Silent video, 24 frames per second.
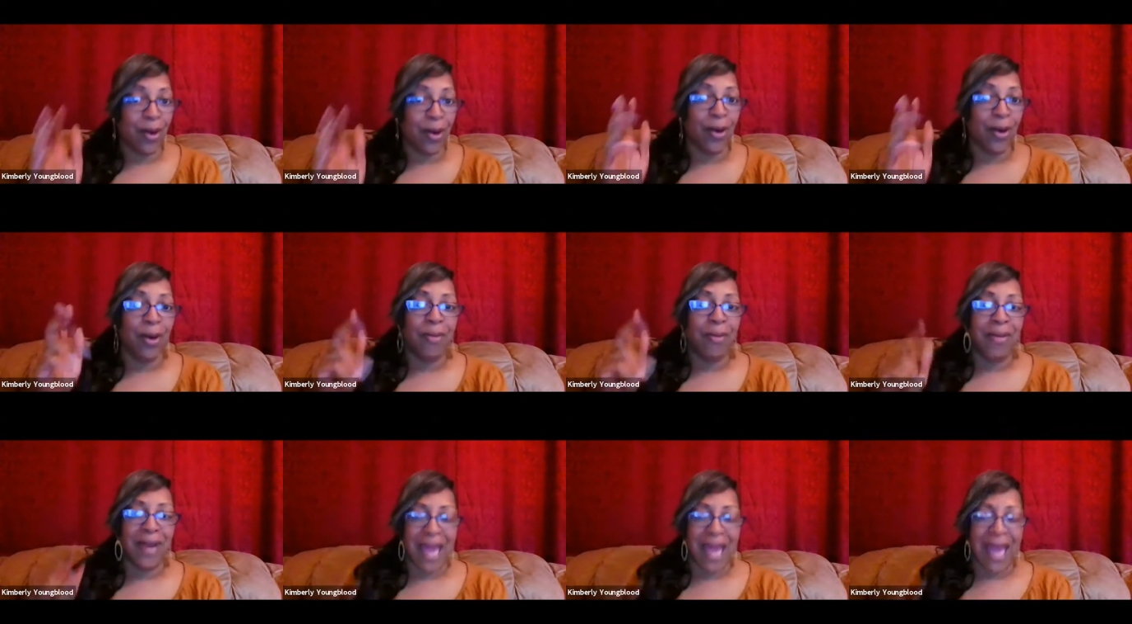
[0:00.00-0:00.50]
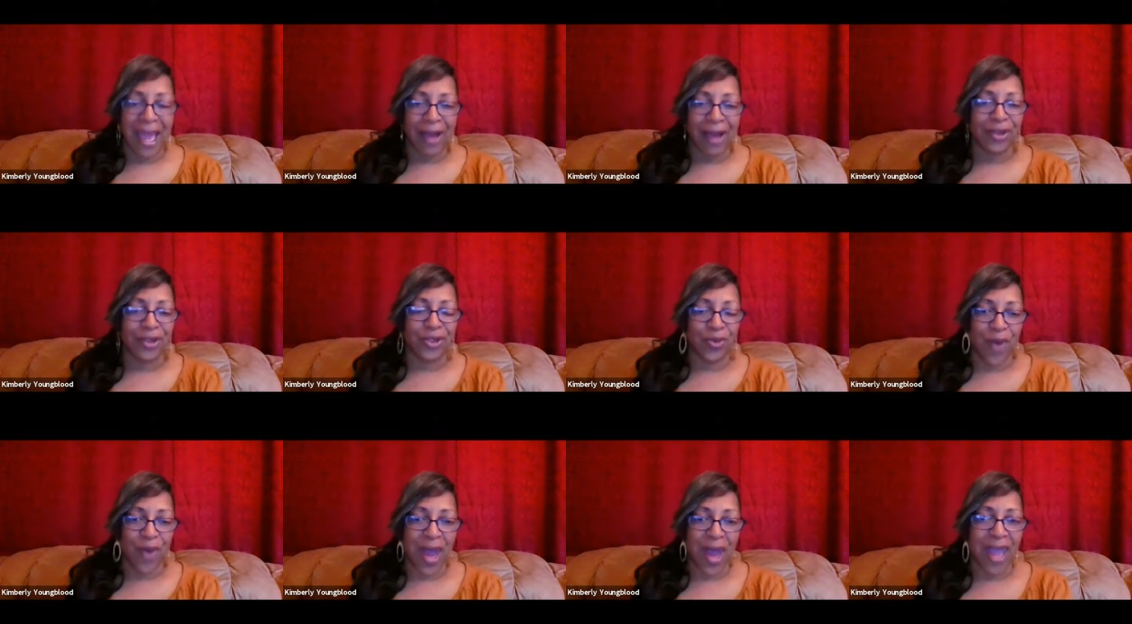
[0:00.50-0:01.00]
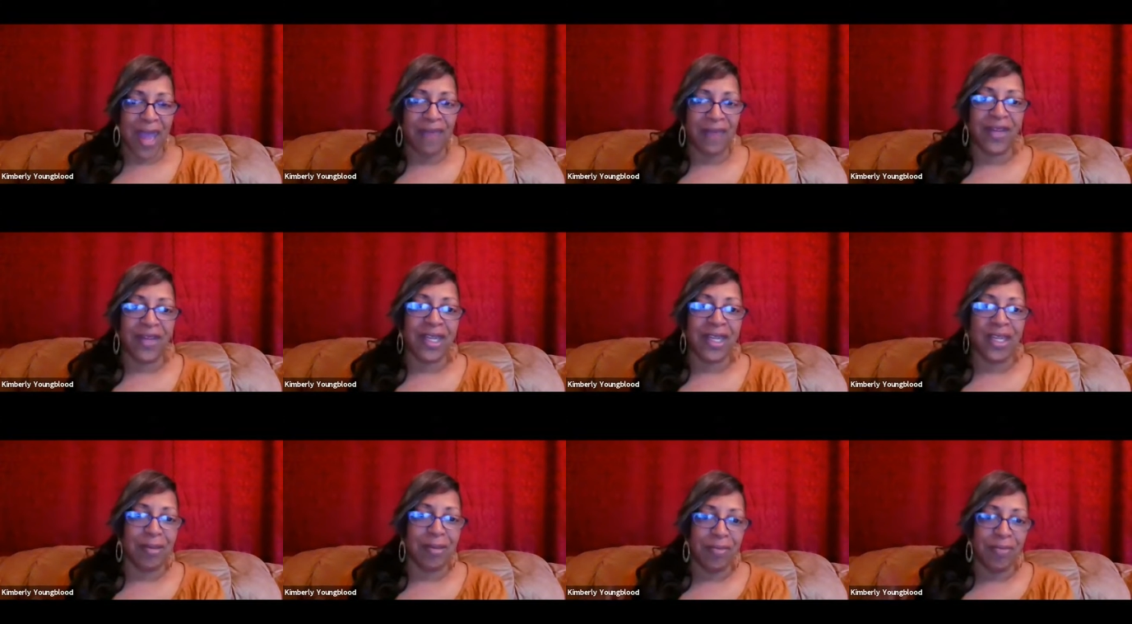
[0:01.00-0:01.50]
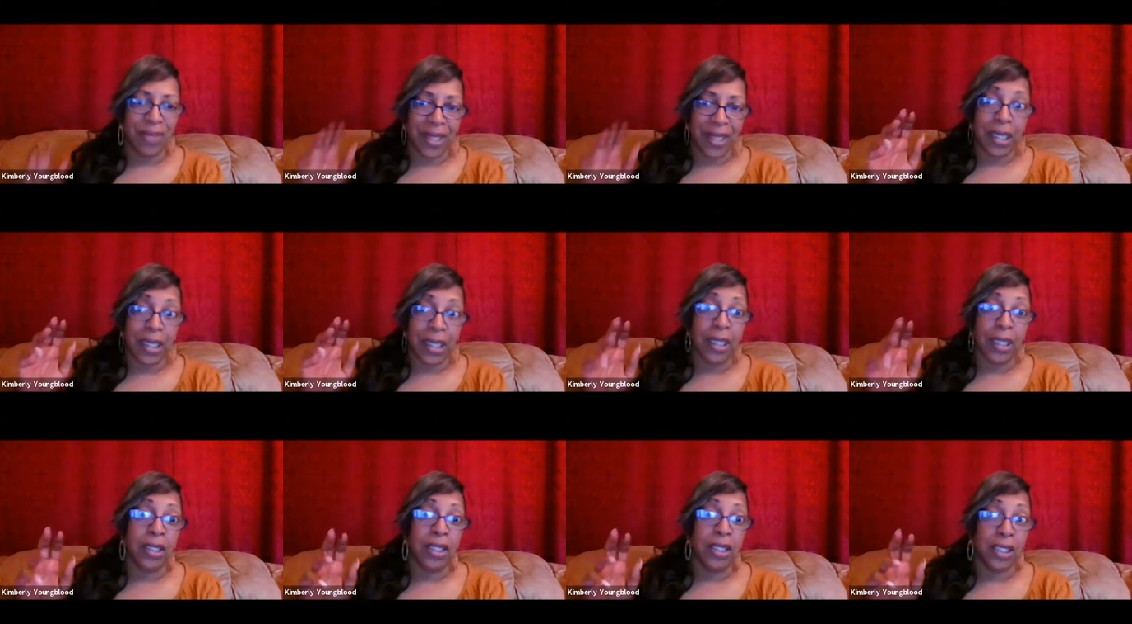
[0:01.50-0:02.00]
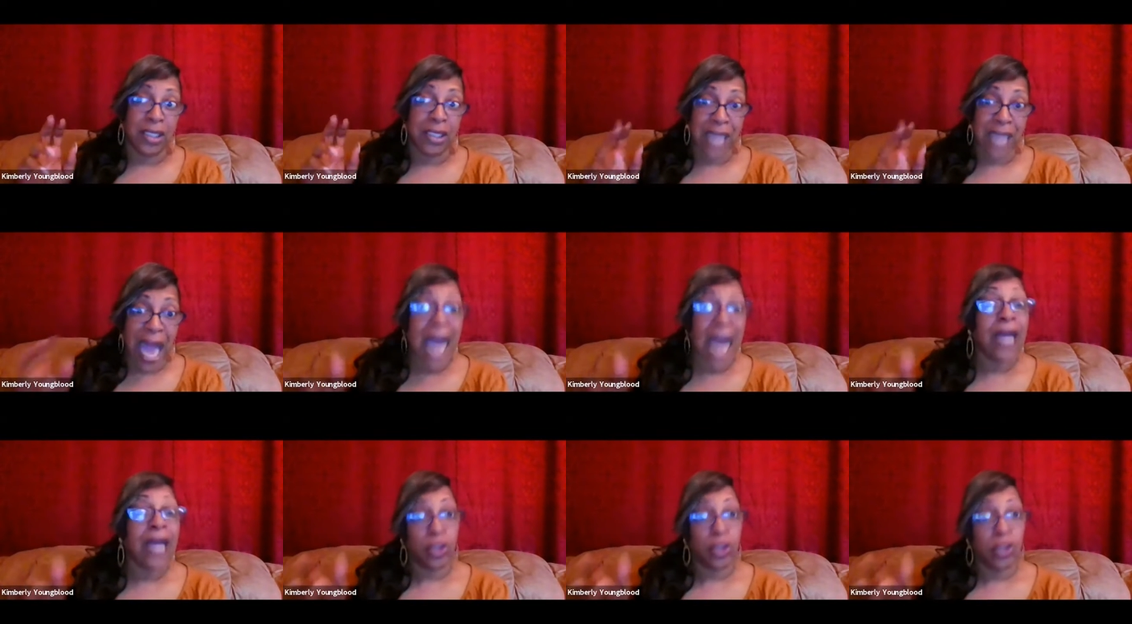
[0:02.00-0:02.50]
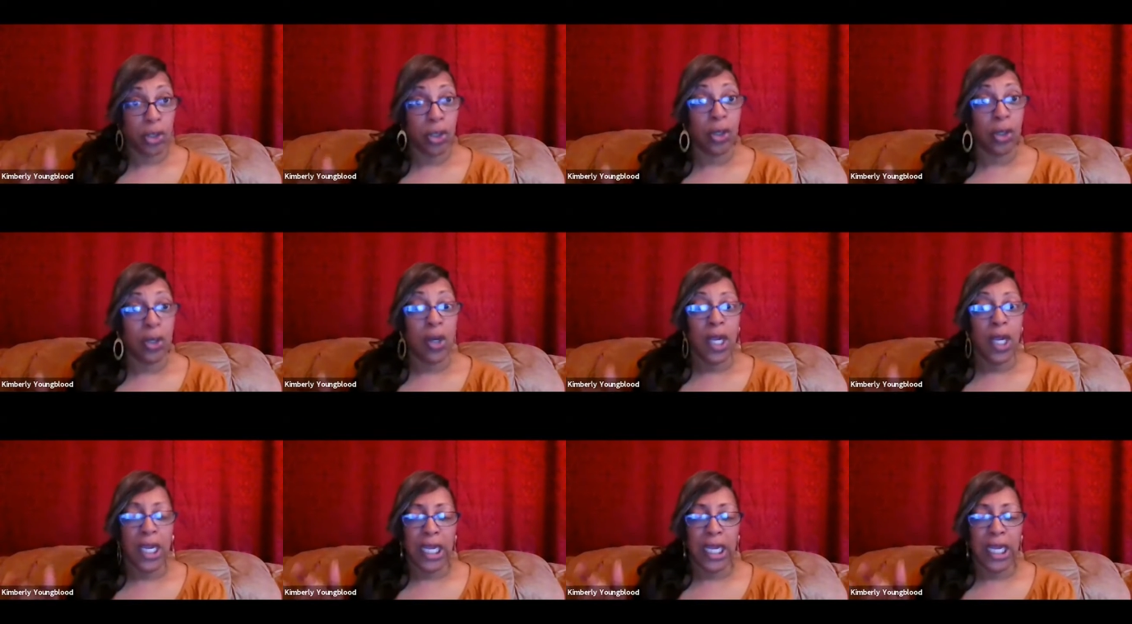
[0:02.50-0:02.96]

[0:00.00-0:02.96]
the urban housewife, it could be the doctor,